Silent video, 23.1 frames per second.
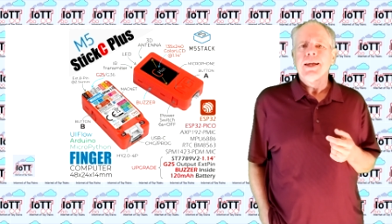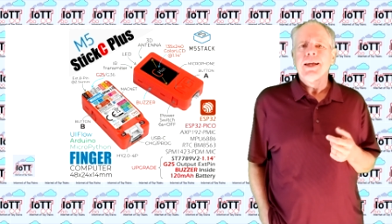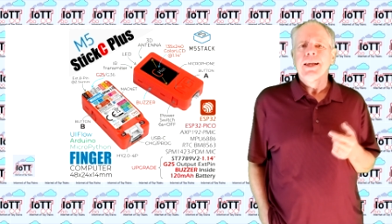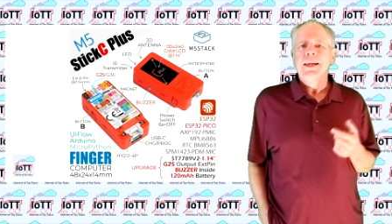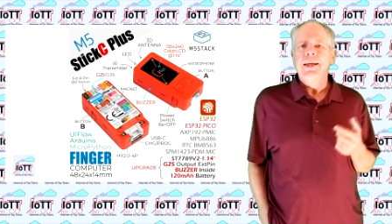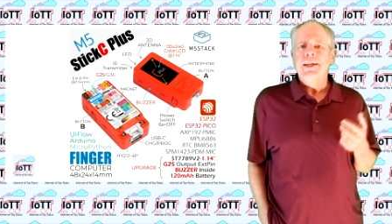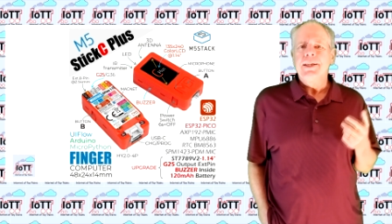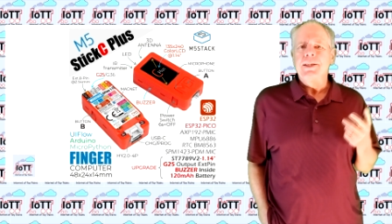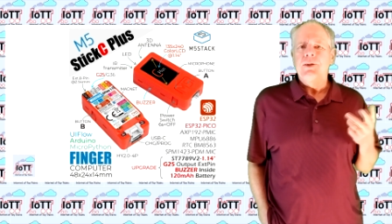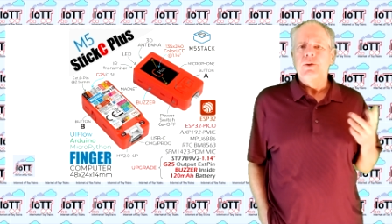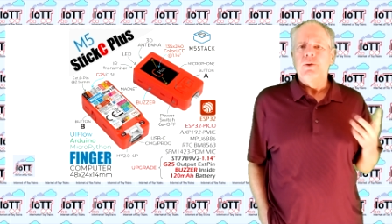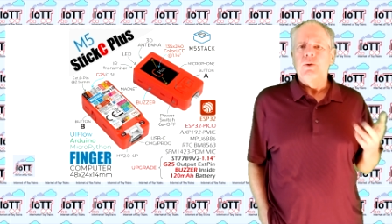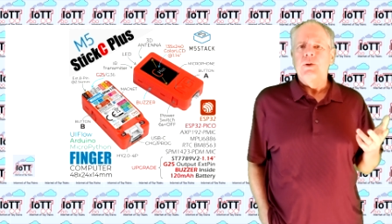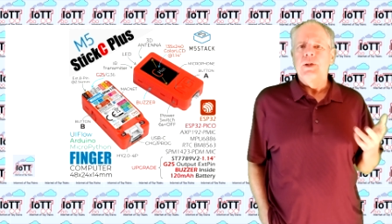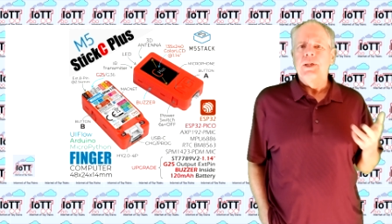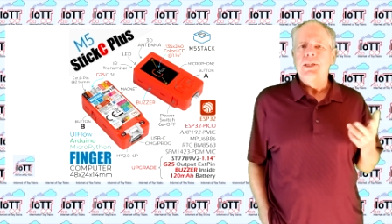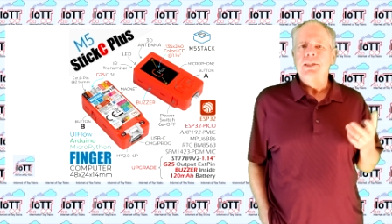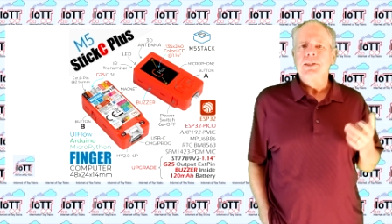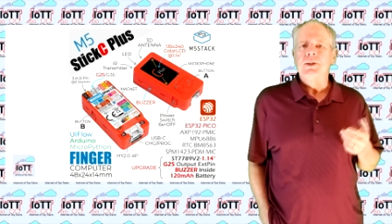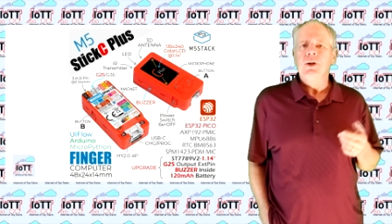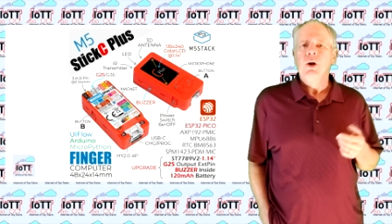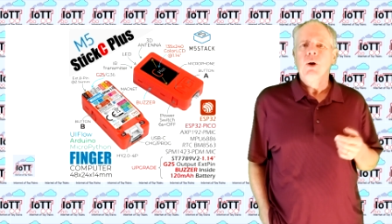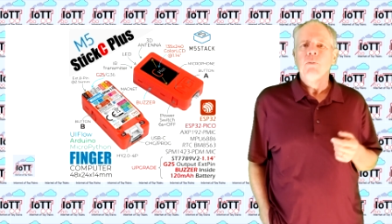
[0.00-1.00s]

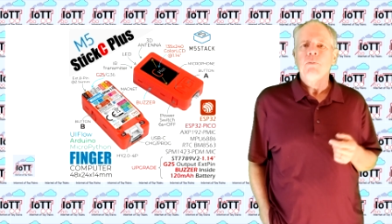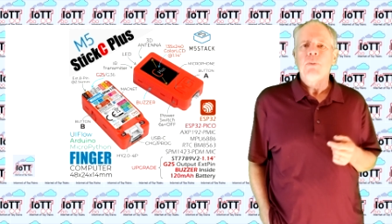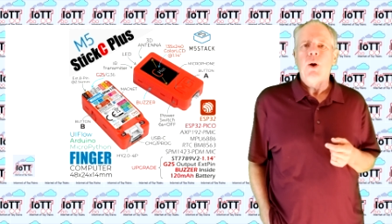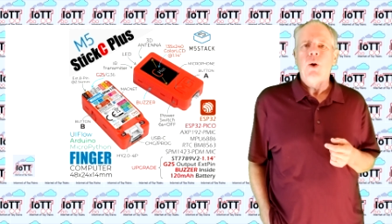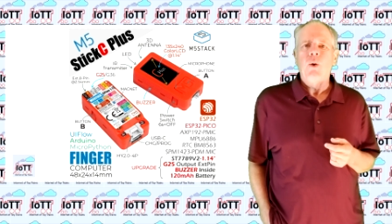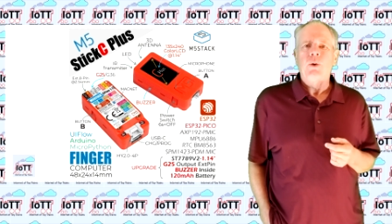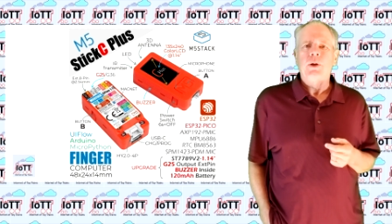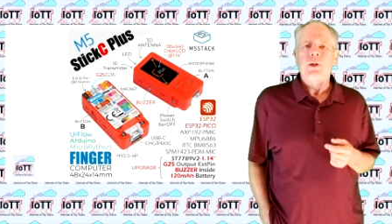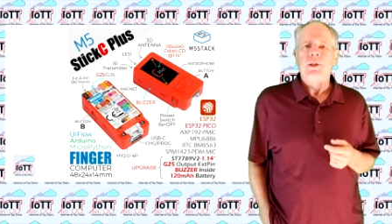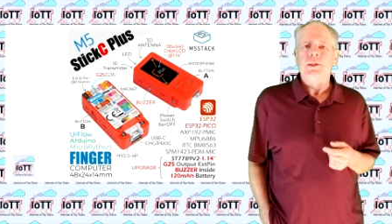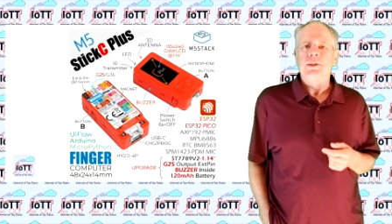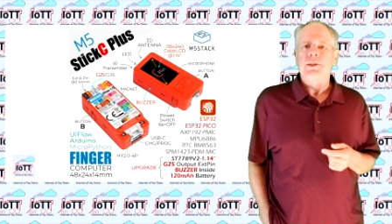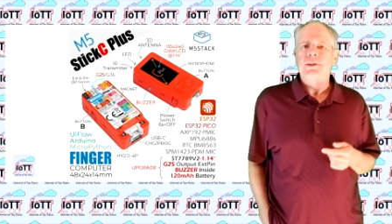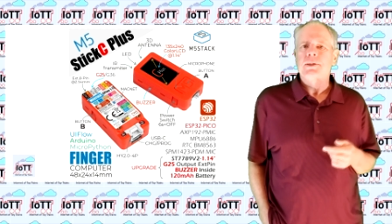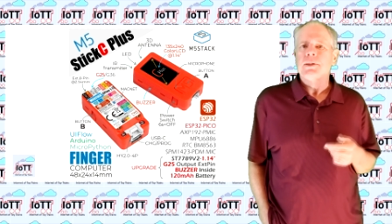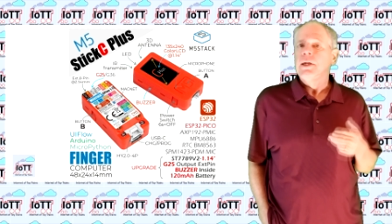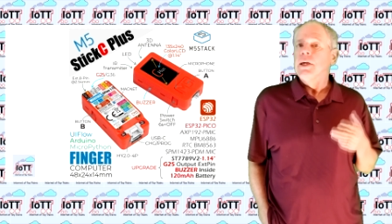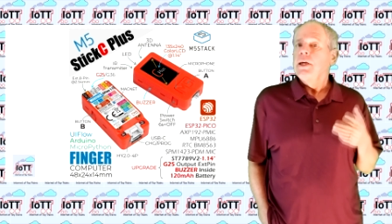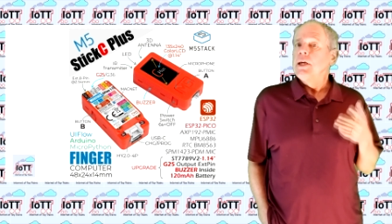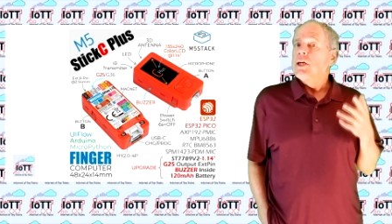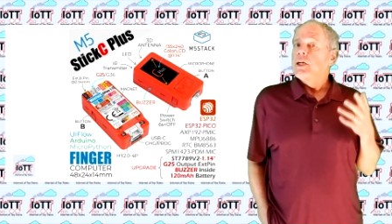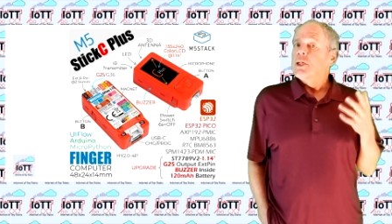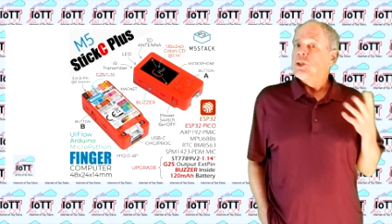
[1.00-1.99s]
electronics components.